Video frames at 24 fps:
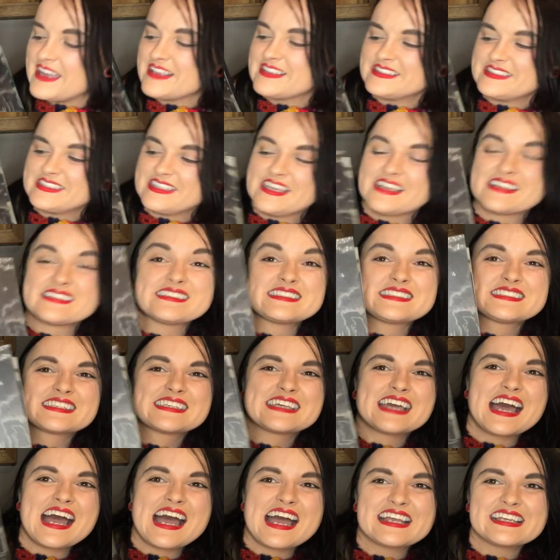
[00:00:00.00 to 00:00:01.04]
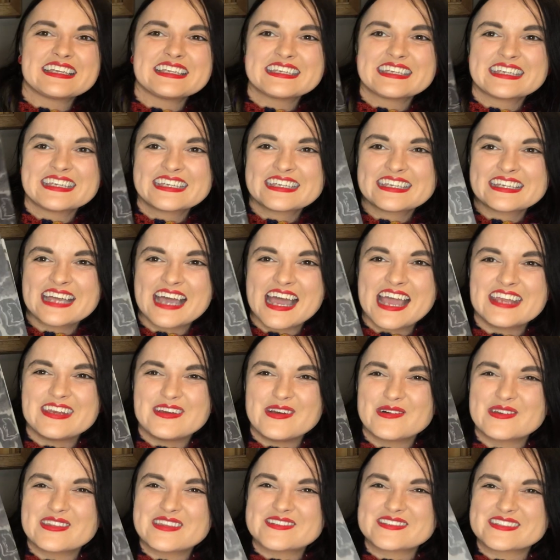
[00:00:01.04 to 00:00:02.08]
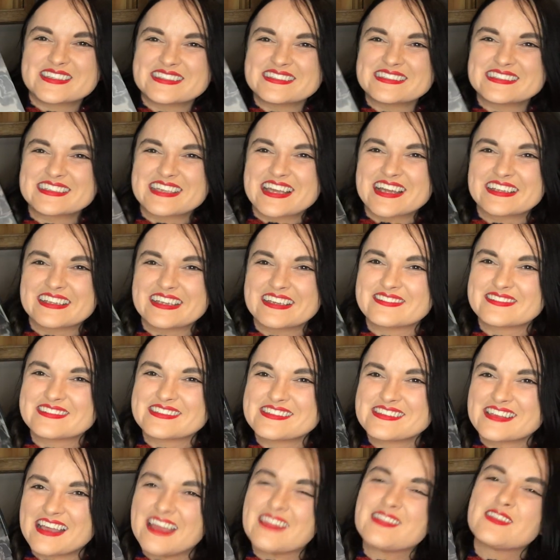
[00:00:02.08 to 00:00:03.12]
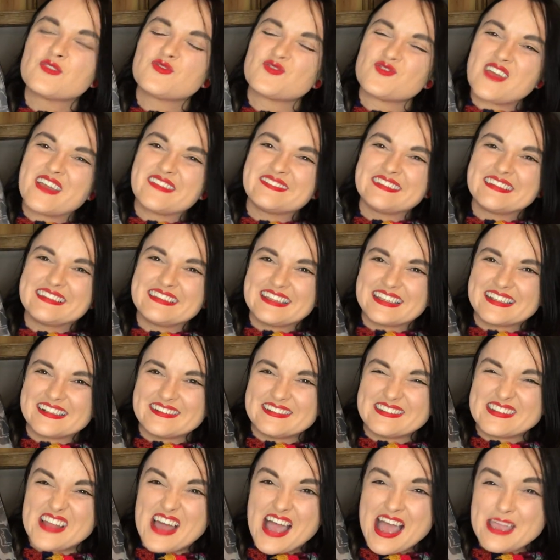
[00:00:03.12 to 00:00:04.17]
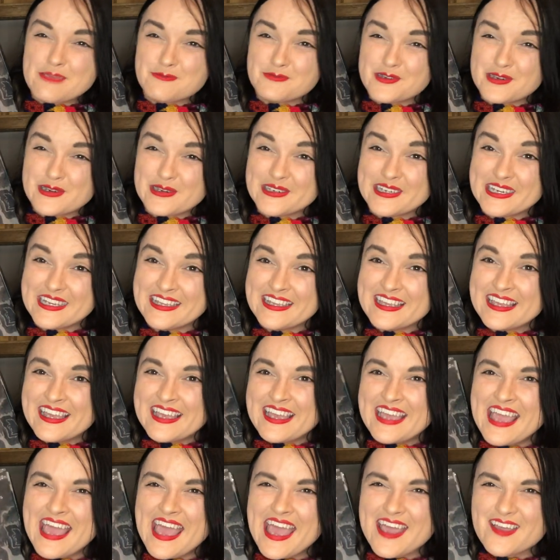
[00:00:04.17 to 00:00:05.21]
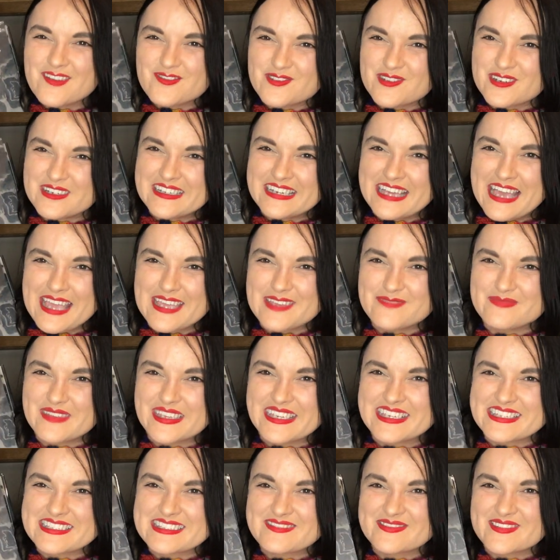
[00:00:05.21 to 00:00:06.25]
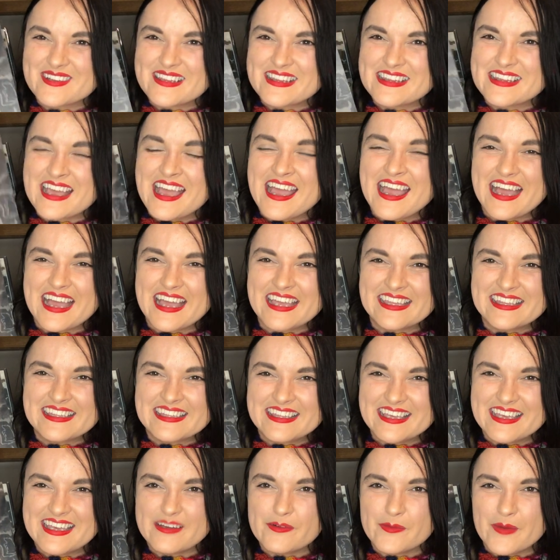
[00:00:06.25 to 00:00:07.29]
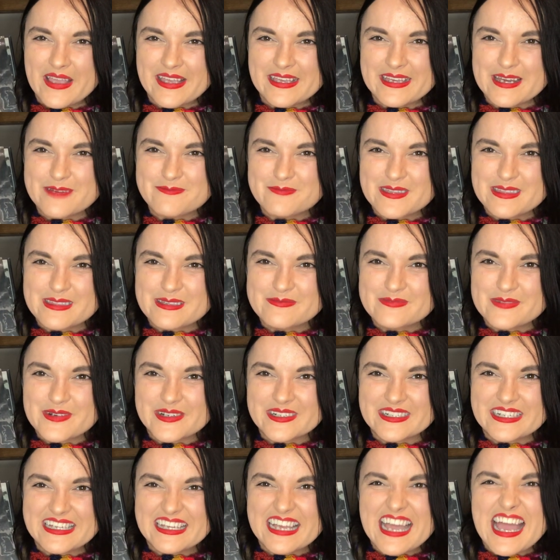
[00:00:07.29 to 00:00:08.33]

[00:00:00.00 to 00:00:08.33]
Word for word: I see a skunk. I know there's a skunk outside the friendly little library every night because when I wake up in the morning,